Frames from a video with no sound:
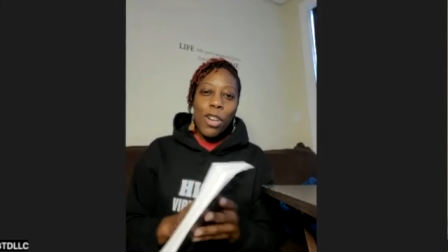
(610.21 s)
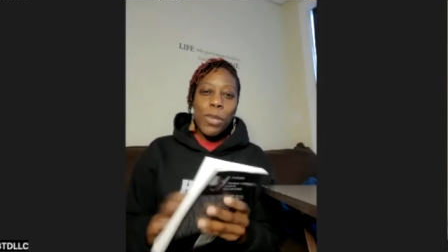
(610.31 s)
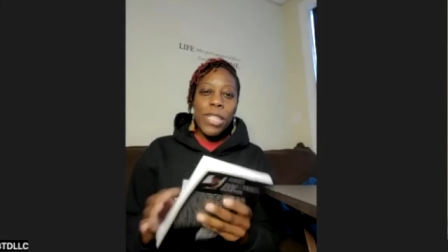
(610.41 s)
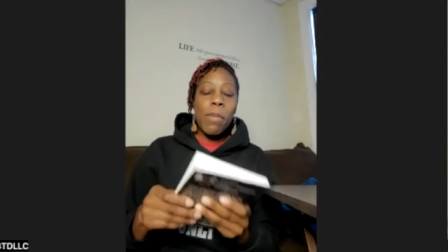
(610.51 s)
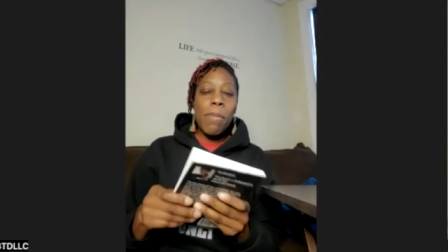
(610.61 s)

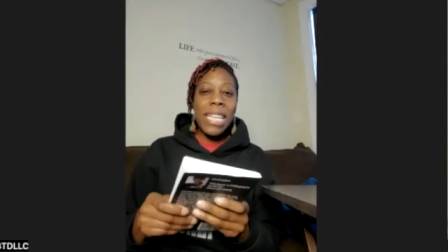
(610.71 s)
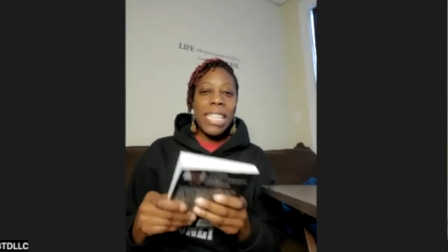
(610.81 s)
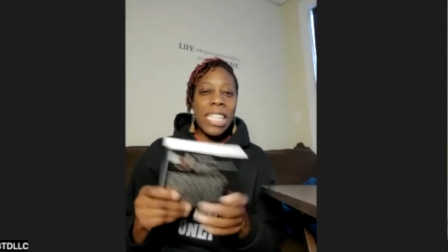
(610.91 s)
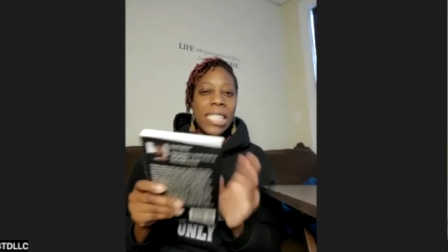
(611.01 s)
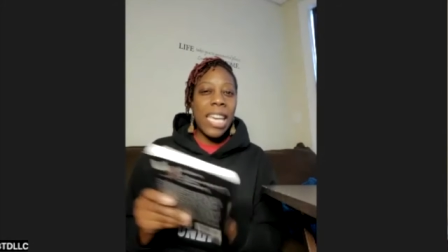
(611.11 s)
where
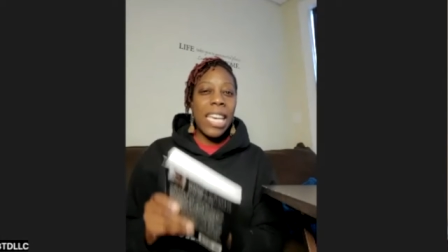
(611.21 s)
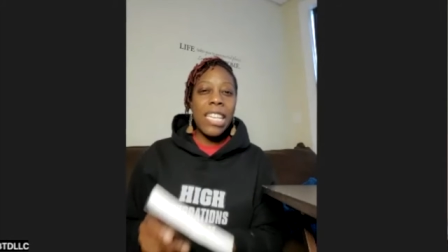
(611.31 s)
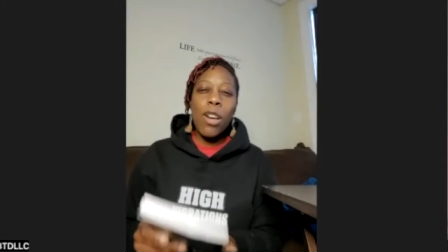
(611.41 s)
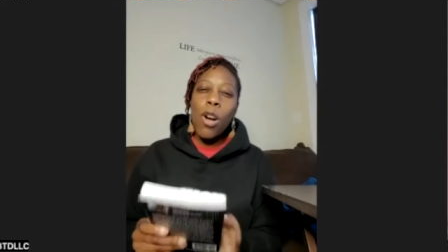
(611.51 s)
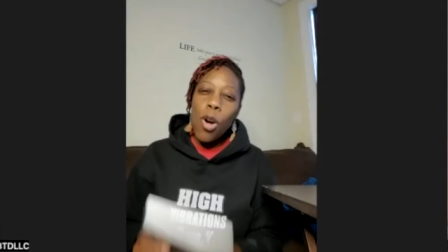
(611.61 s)
somebody could take
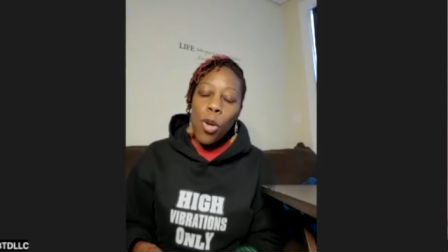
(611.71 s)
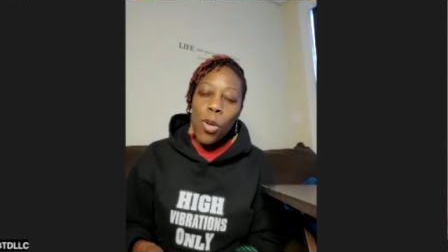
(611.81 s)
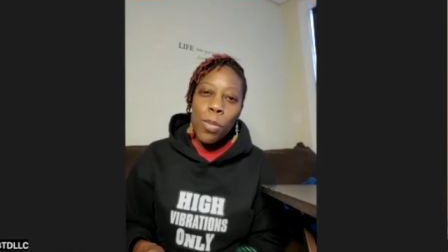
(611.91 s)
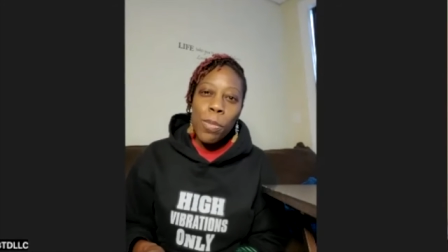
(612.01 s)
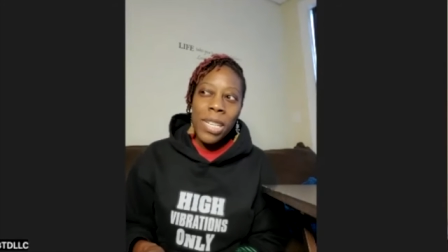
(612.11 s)
it
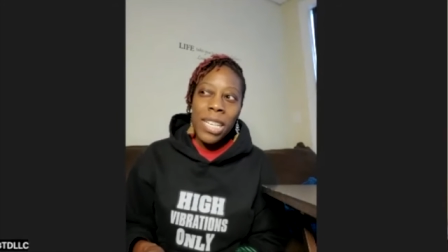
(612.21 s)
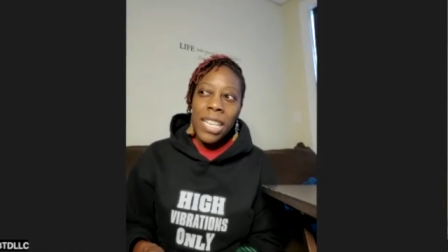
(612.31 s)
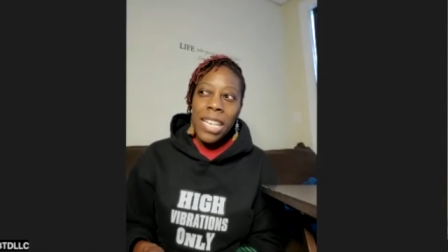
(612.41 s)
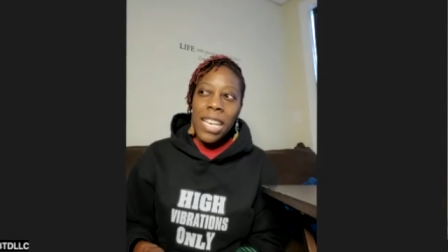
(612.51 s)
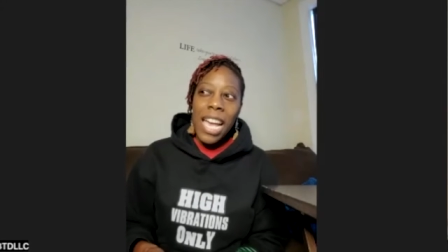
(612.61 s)
home
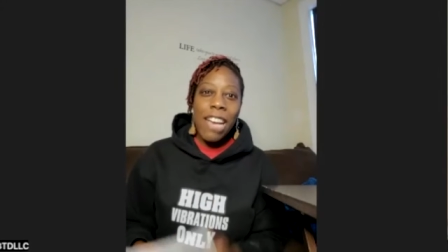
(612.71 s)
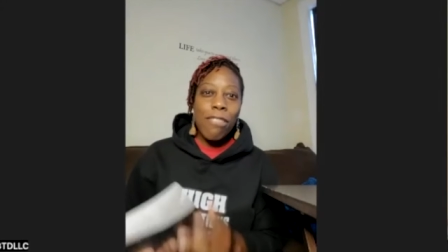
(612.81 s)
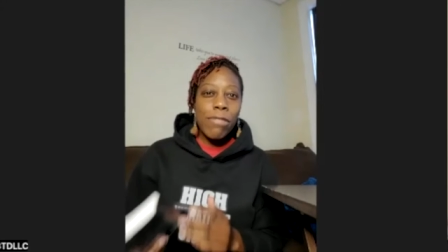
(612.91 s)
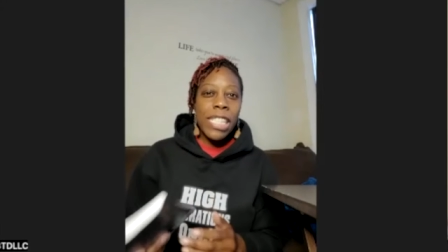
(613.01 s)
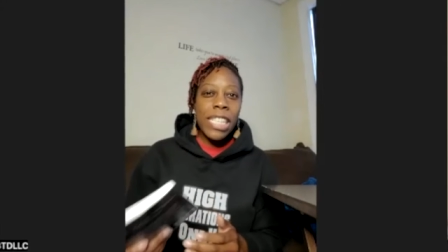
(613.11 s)

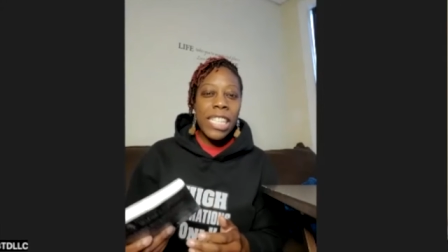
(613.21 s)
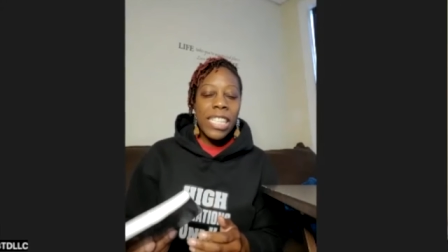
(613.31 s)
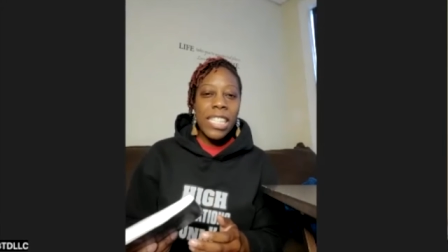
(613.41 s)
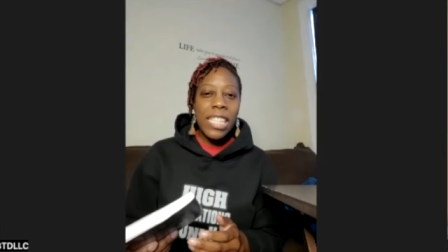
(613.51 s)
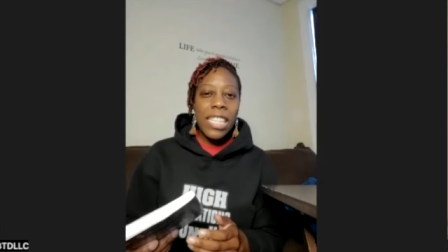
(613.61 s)
and read it,